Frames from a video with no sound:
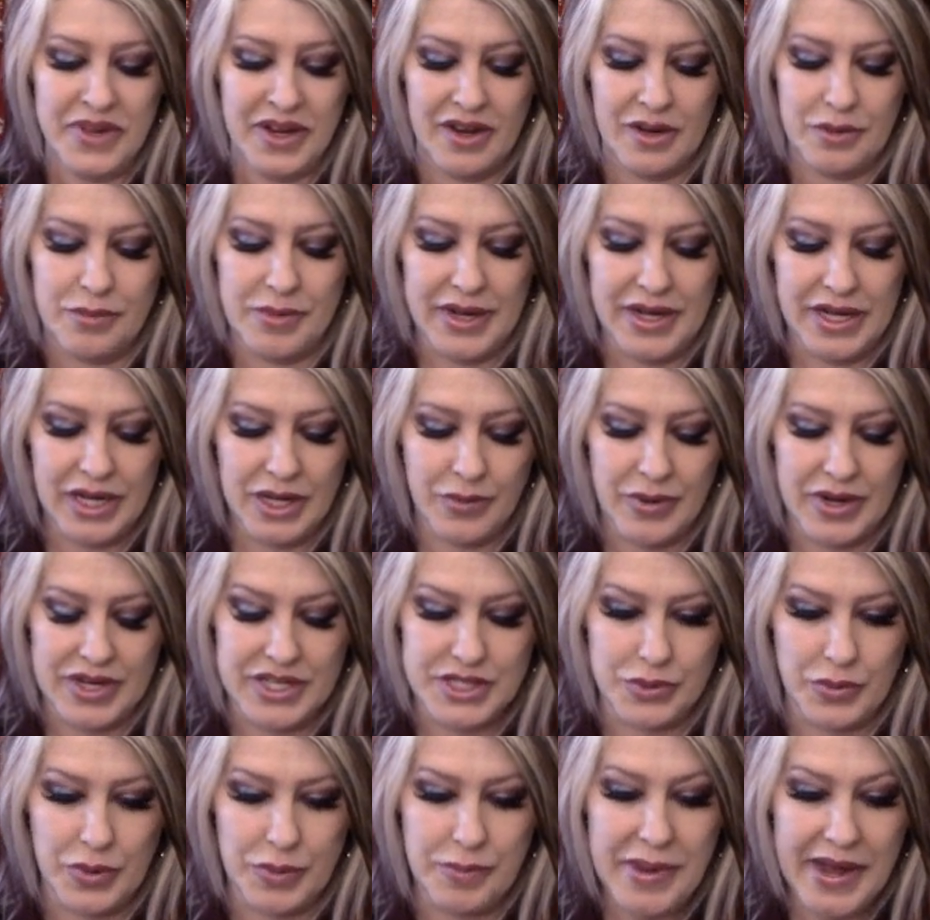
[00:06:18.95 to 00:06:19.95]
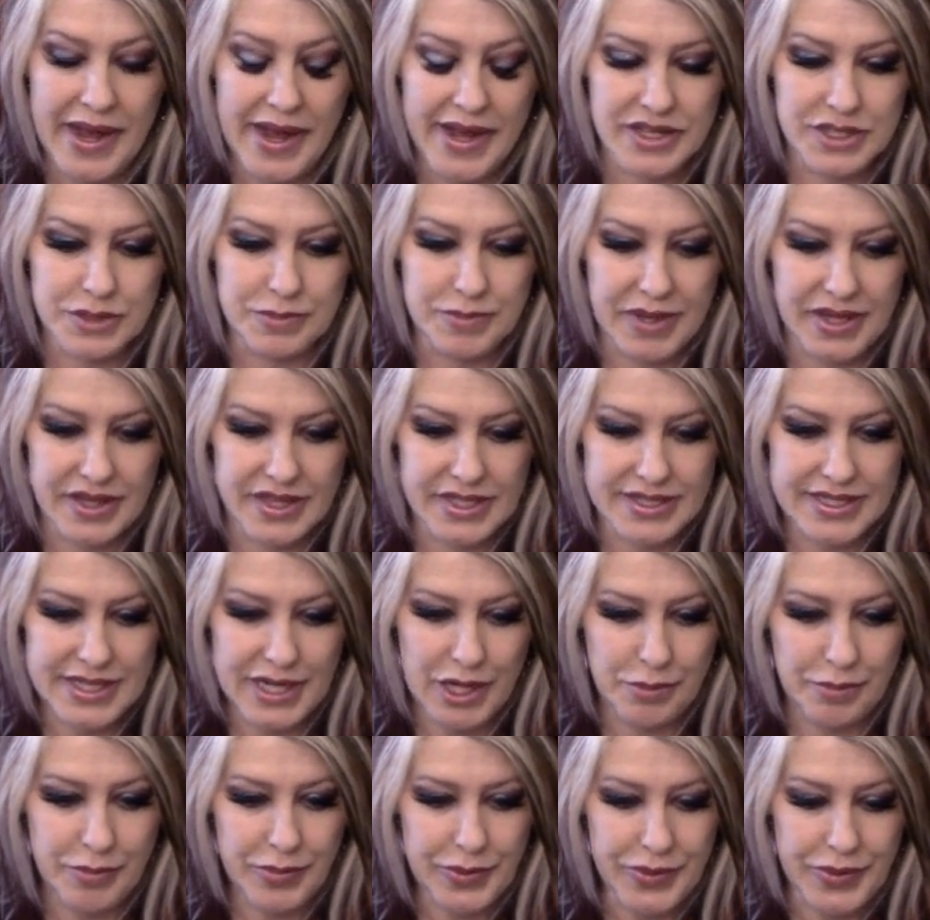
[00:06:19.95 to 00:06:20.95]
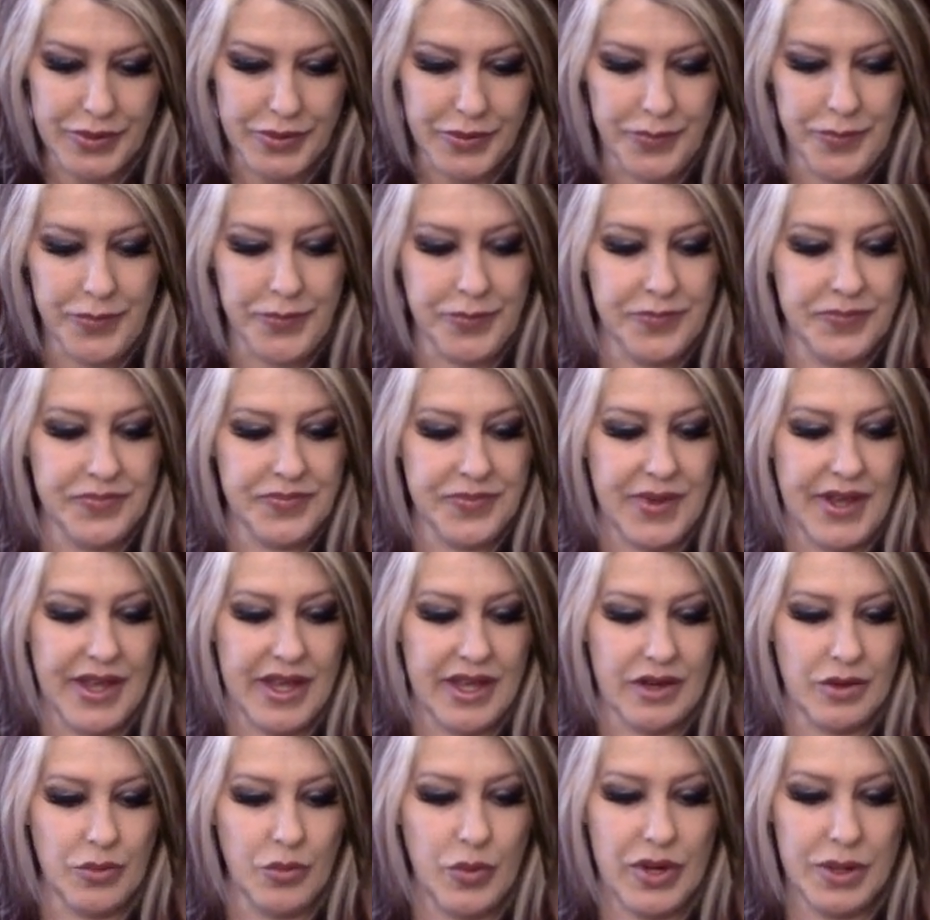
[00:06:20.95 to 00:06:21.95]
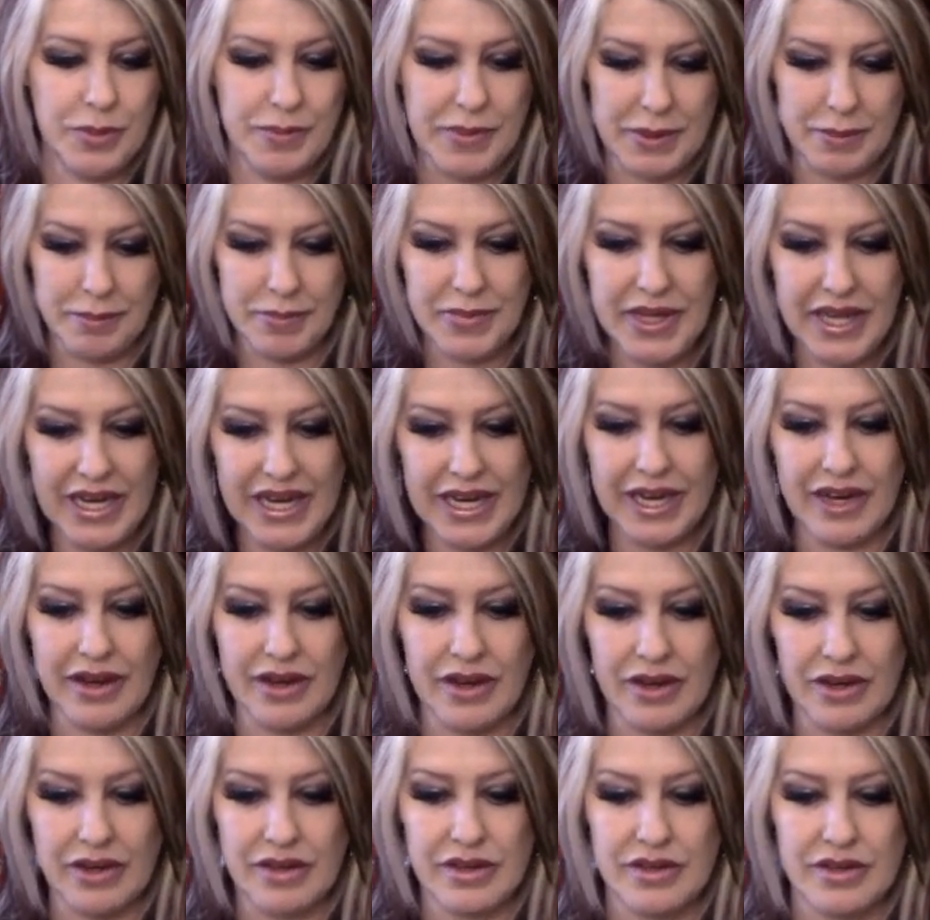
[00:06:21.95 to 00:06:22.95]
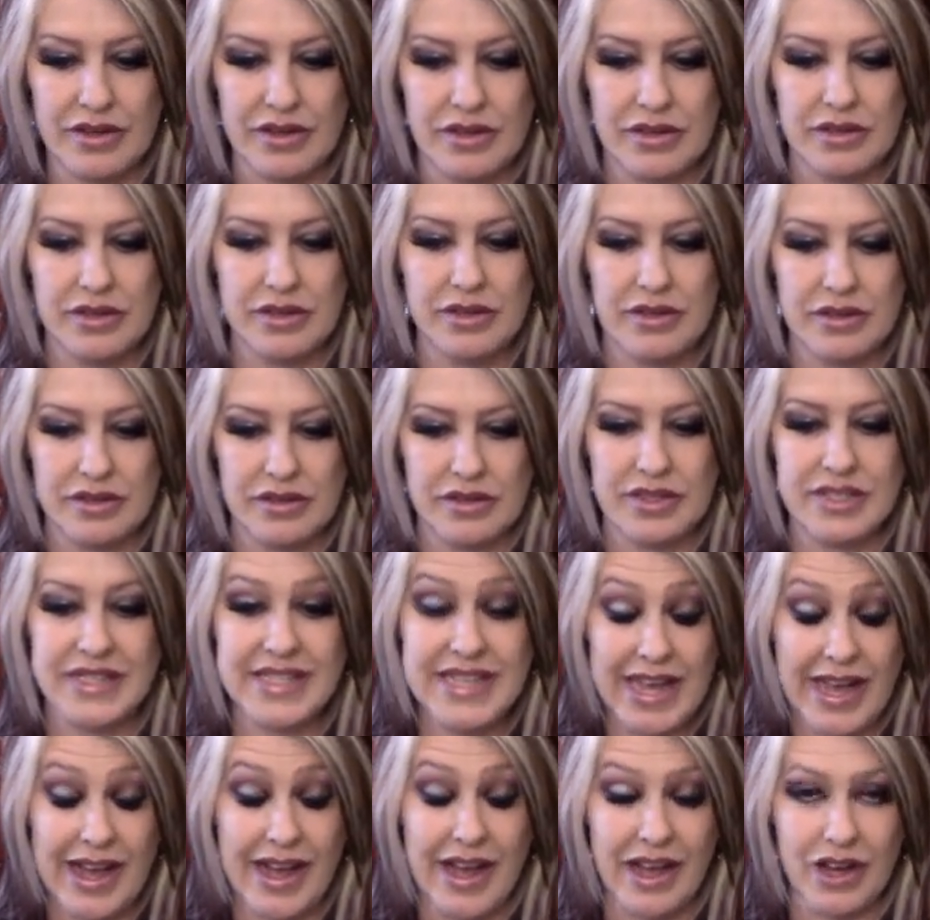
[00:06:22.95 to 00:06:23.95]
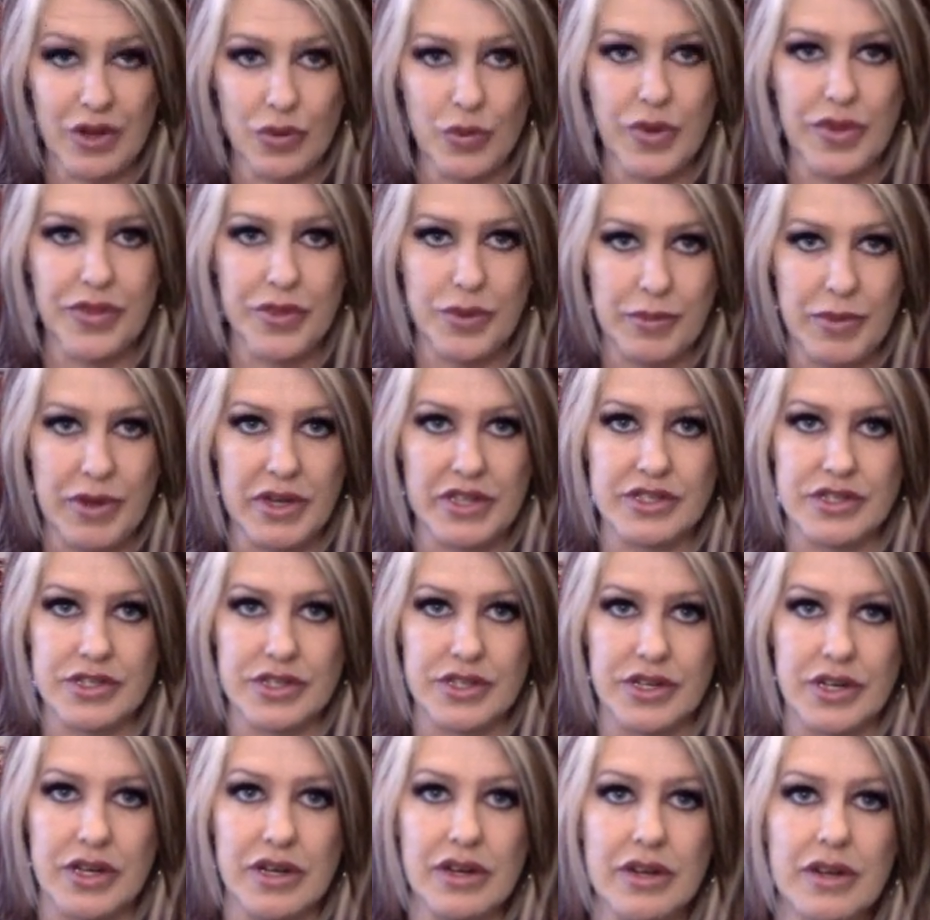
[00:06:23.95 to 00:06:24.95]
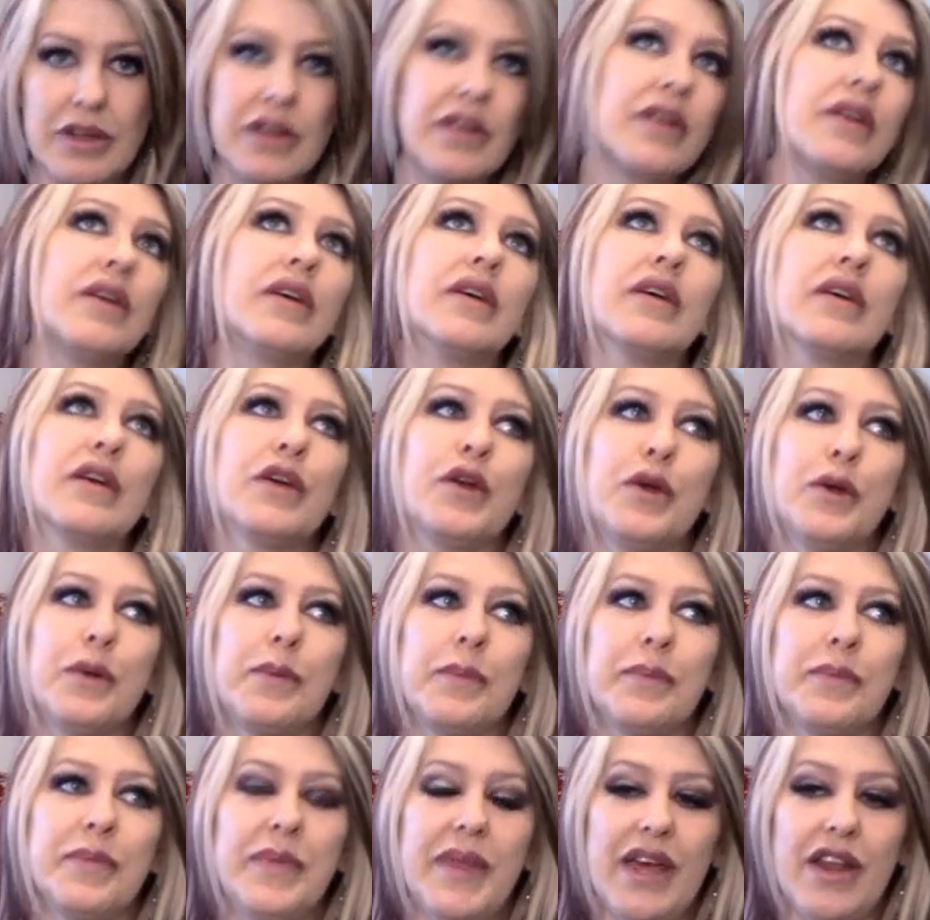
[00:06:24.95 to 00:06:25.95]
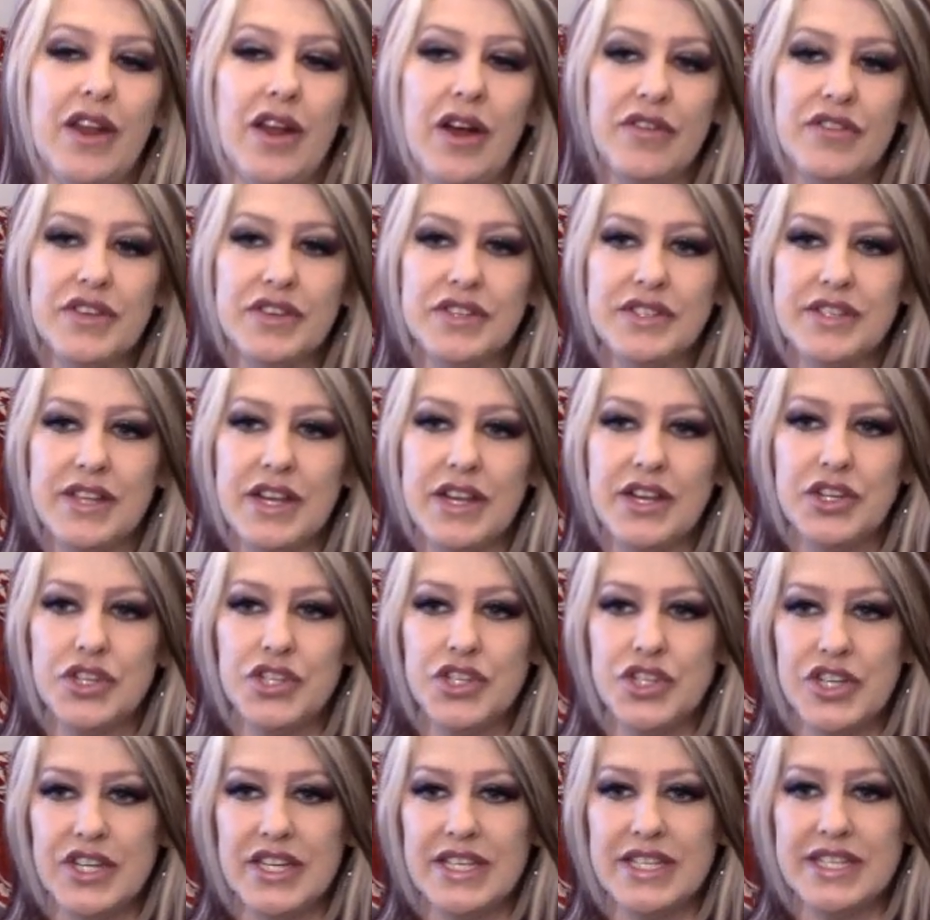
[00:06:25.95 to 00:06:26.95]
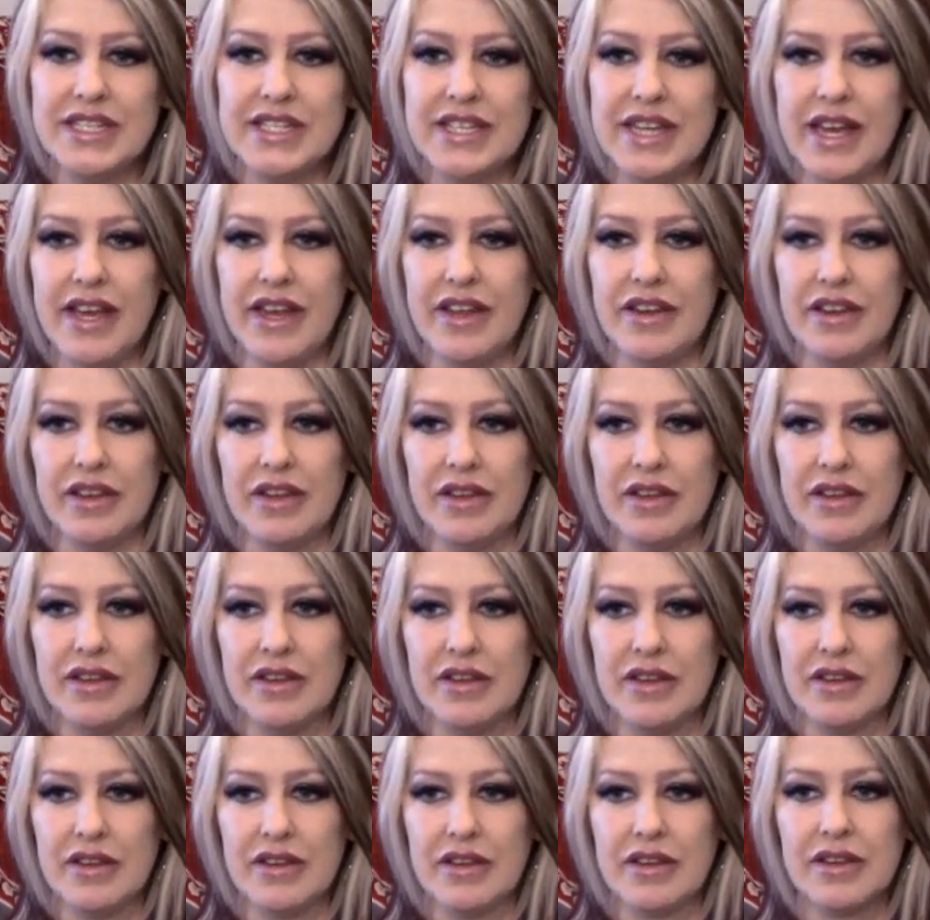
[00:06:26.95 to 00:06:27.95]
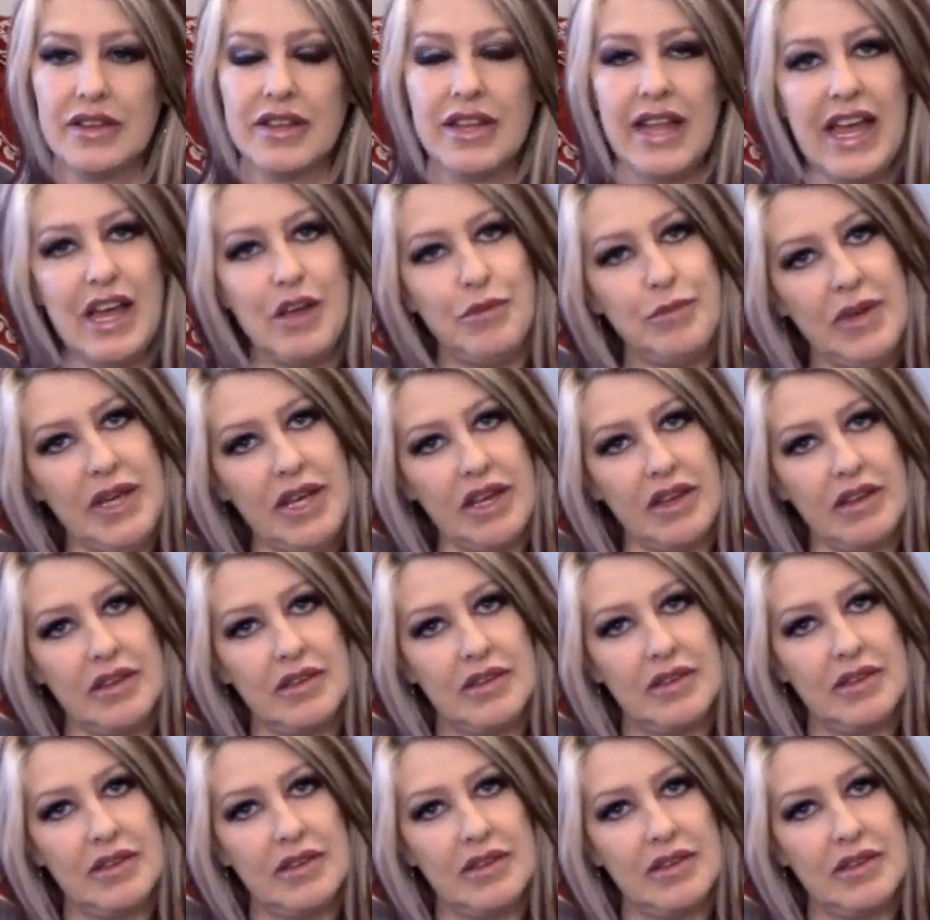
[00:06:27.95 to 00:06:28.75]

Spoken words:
But anyway, so we passed by the temple, and we'd been playing tag with the monster, and all of a sudden she said, "Glammy,